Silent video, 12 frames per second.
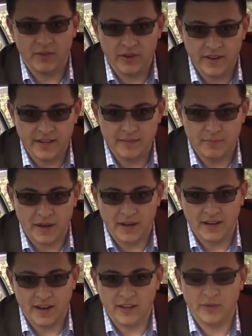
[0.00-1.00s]
rear-ended by a
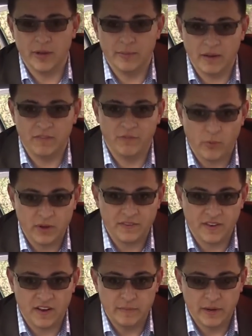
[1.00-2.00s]
guy going about
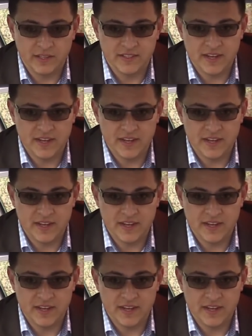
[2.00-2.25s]
45 miles